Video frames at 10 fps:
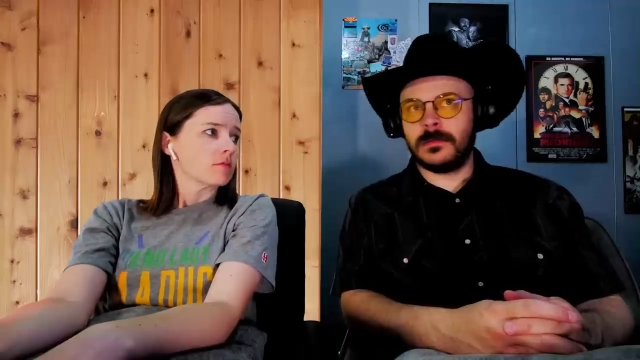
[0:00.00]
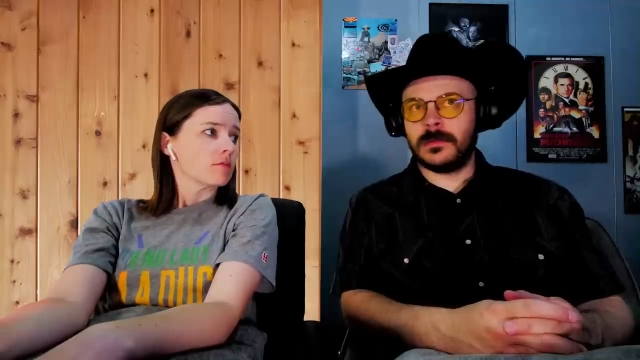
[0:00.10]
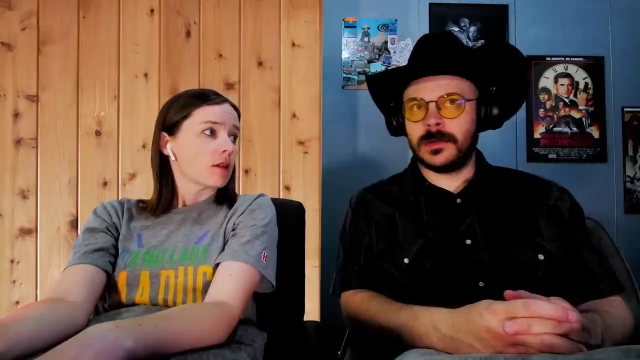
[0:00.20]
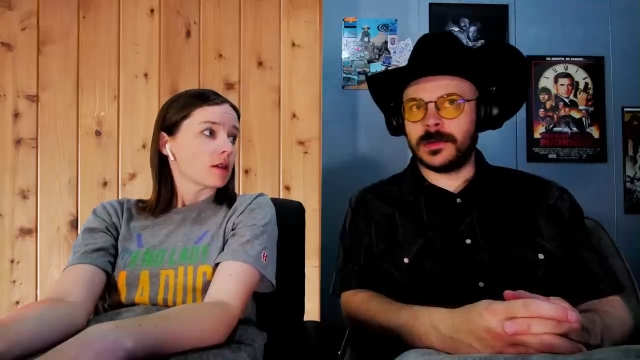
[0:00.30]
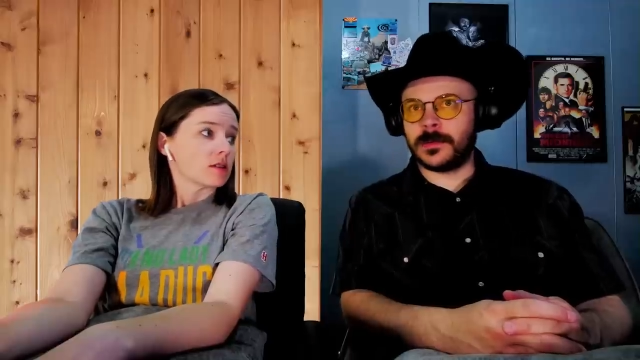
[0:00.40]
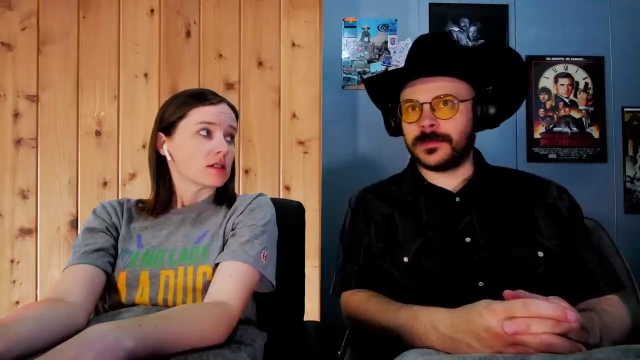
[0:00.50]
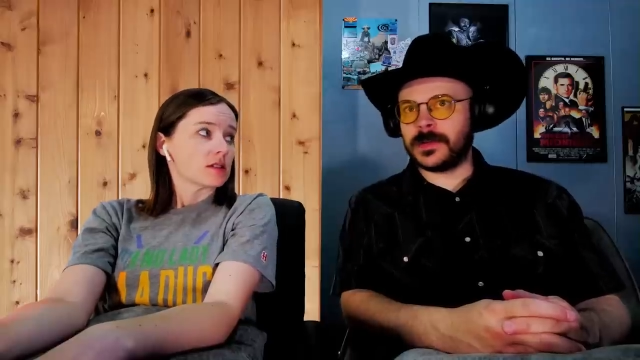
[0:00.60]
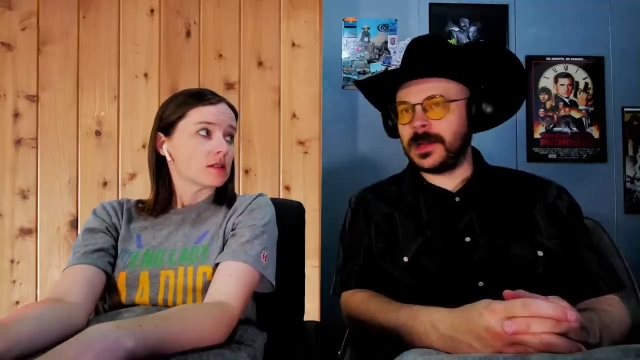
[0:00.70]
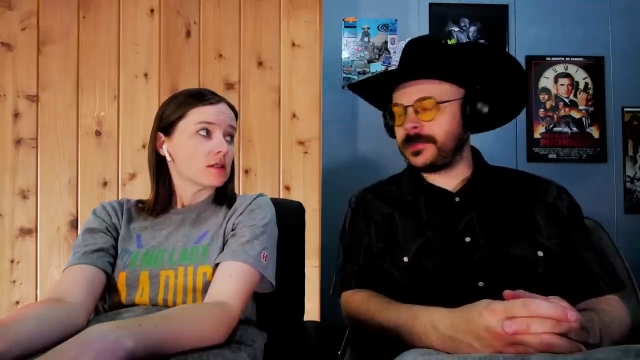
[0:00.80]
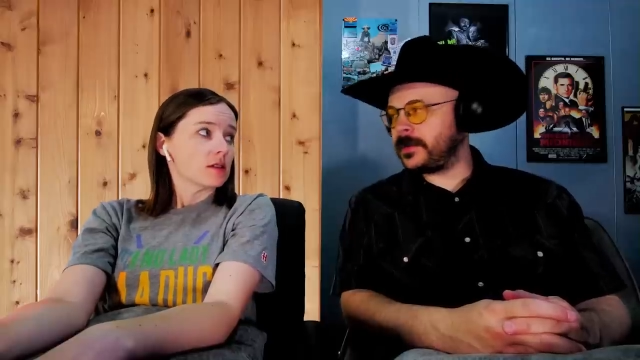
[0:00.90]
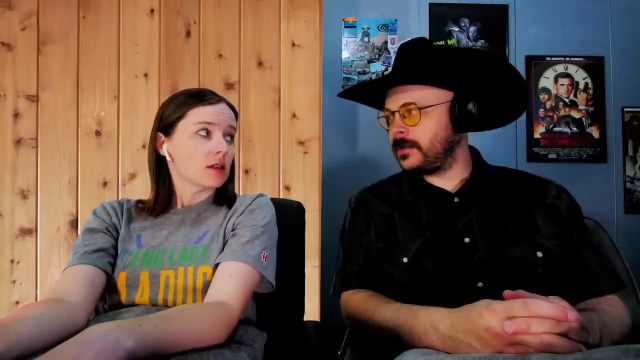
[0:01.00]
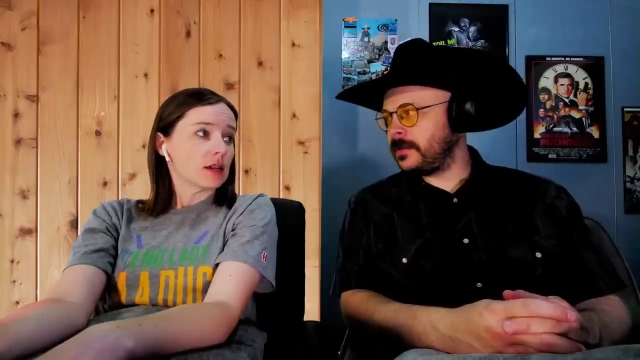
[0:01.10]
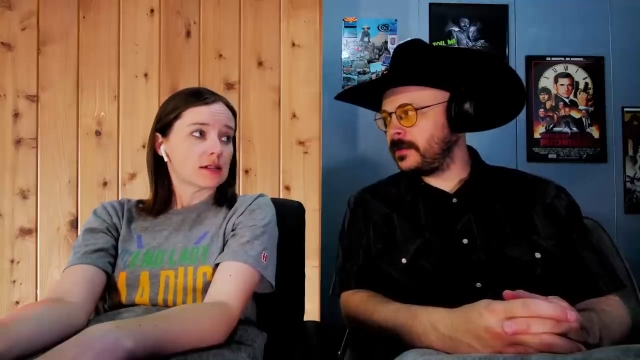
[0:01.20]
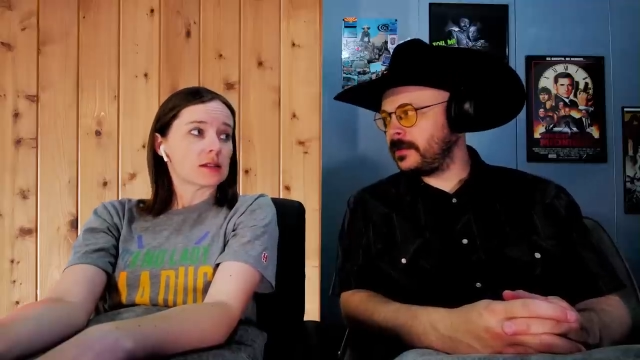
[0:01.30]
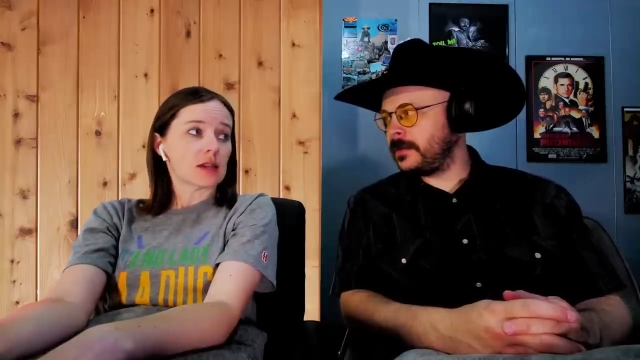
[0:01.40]
Speaker 1: that we're flying through?
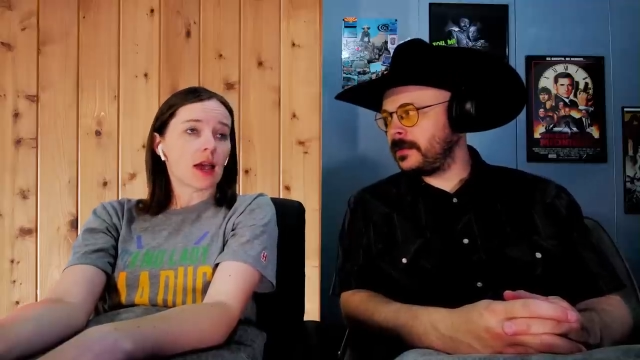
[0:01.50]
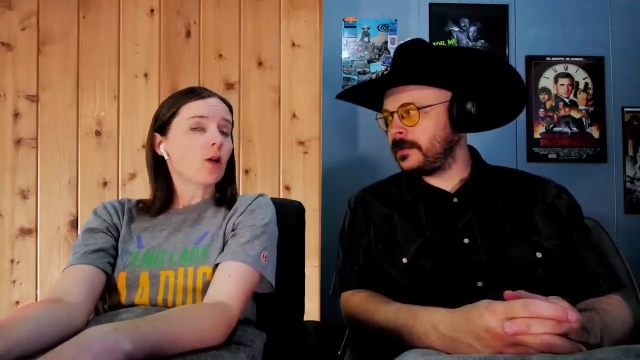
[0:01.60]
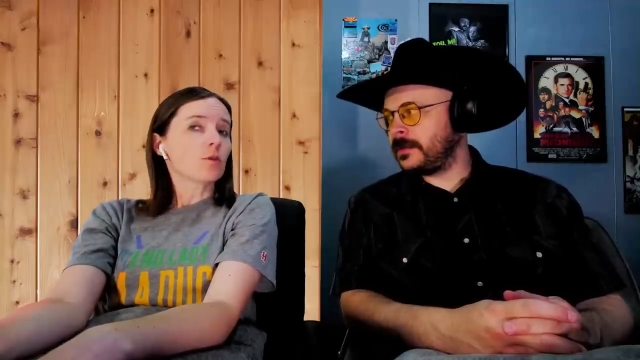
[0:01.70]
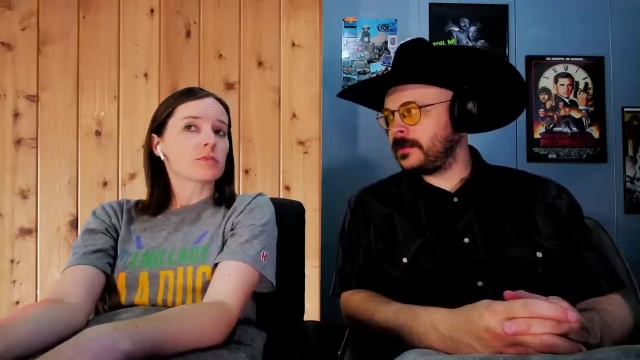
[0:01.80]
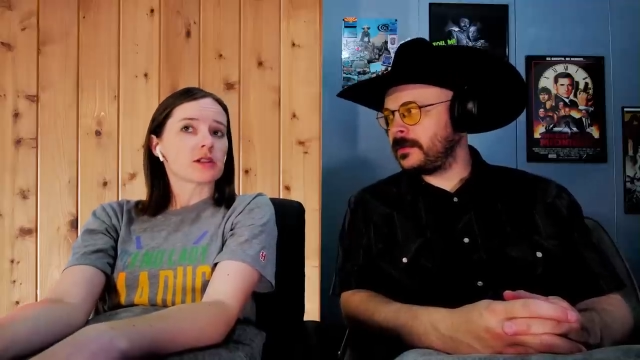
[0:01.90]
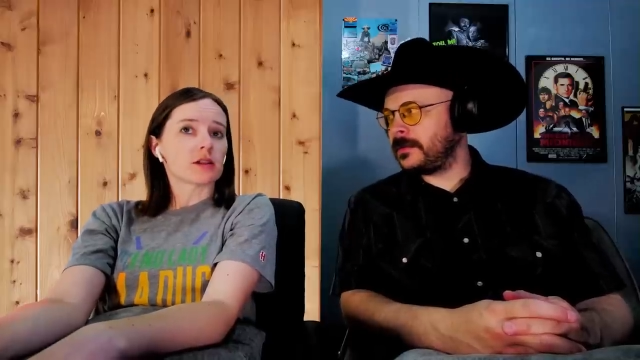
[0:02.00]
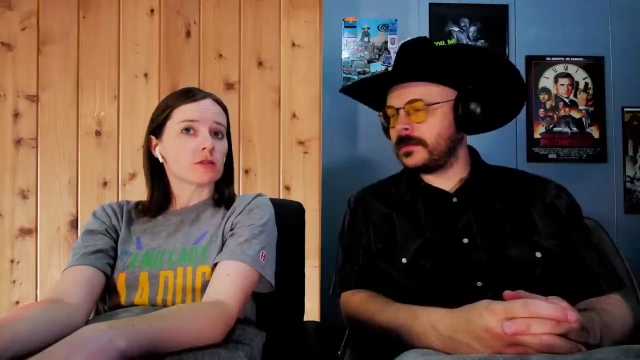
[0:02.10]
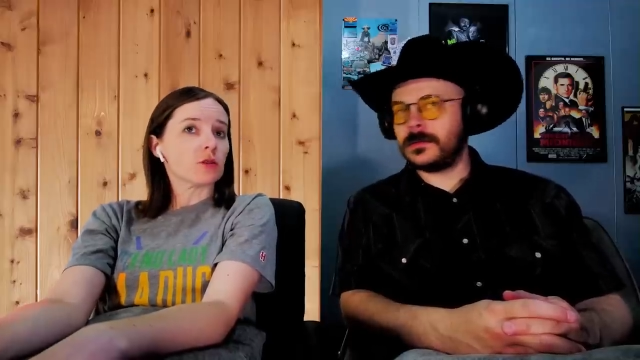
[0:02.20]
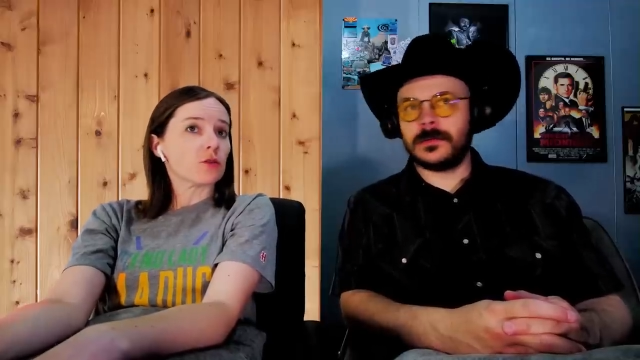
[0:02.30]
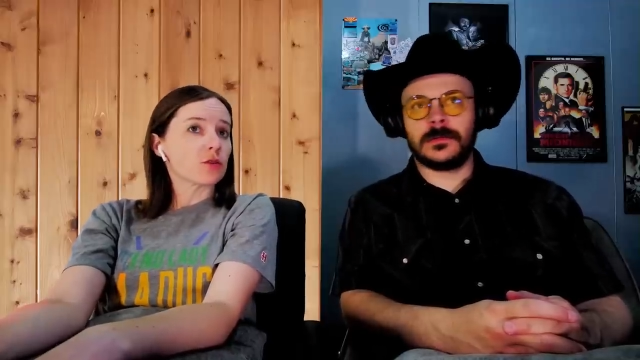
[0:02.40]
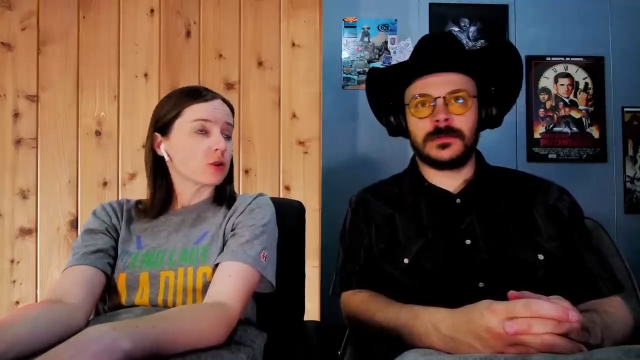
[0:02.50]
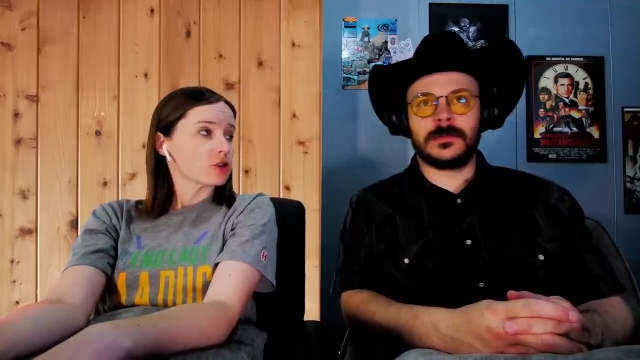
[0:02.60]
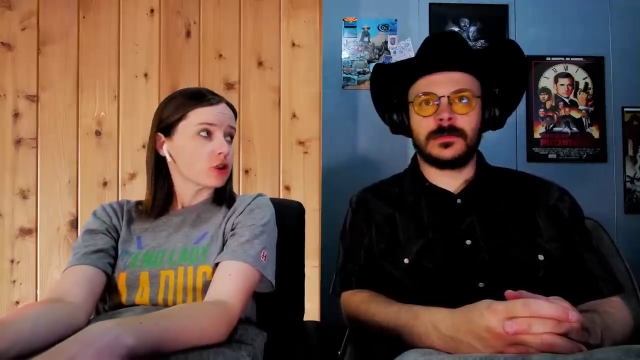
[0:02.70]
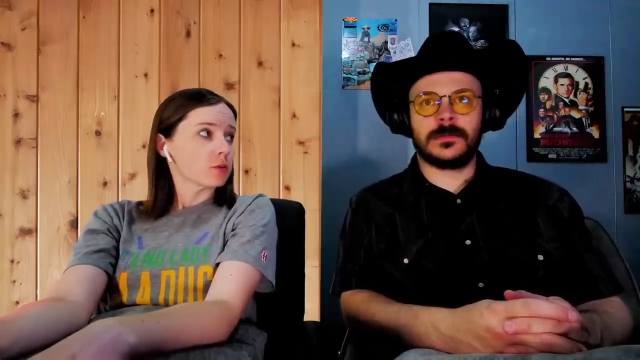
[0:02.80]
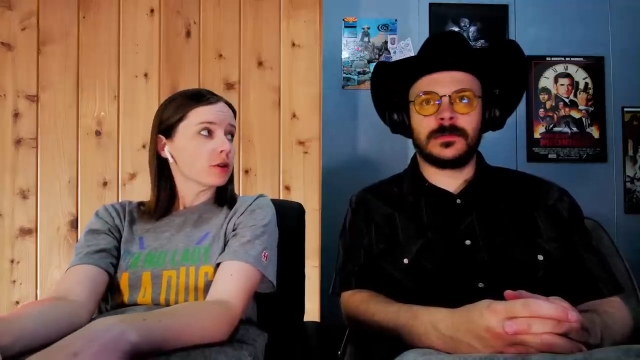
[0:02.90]
Speaker 2: It's the Alps. I don't know if they're
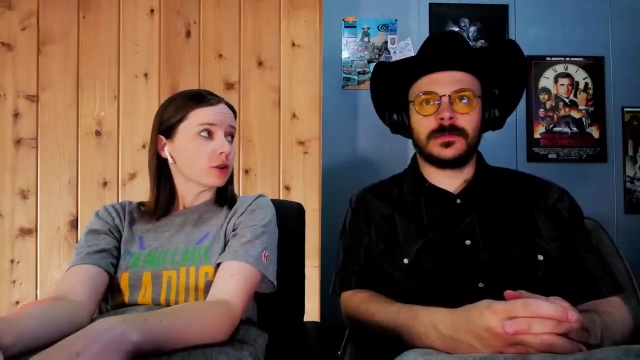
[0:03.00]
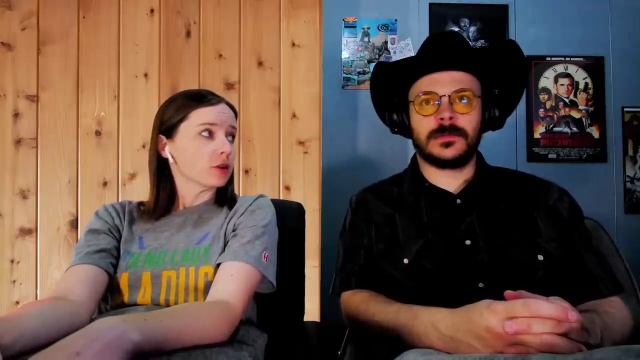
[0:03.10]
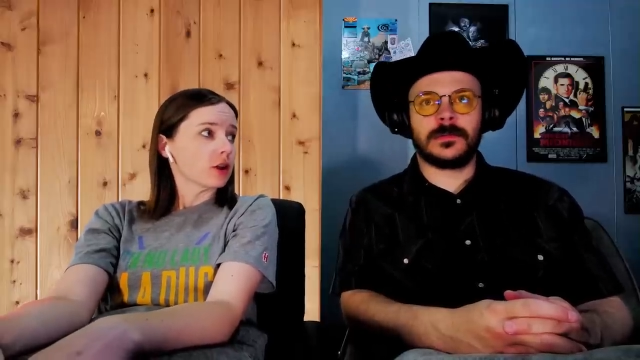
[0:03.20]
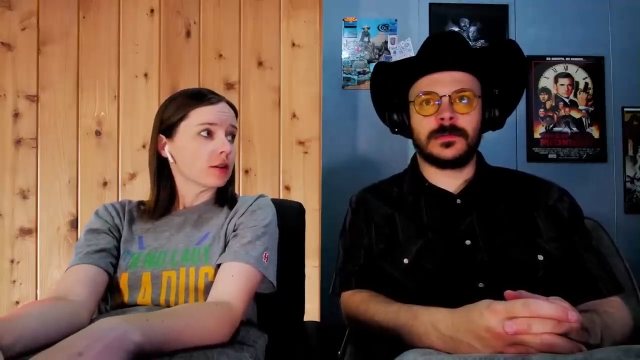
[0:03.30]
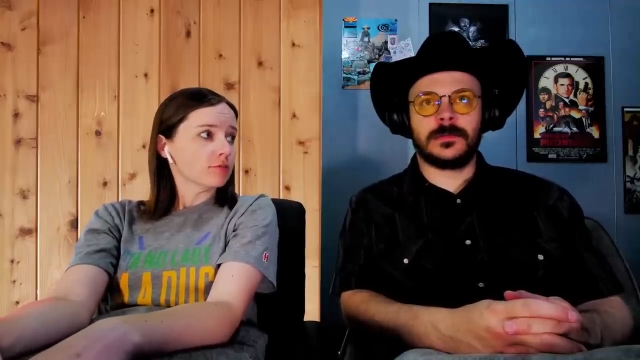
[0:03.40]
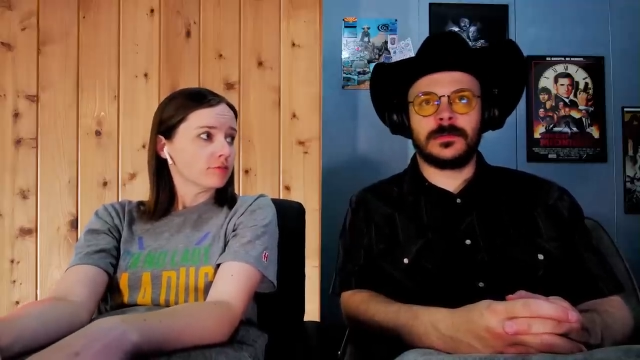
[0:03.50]
German or not.